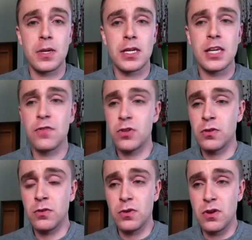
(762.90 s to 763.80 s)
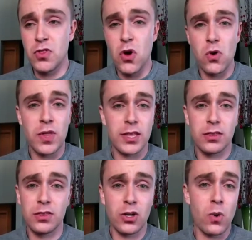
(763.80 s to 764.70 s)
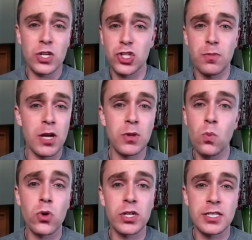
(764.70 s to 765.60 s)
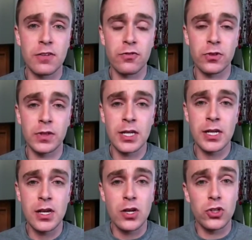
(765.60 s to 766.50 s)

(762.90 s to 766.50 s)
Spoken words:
even though that the question might be worded differently,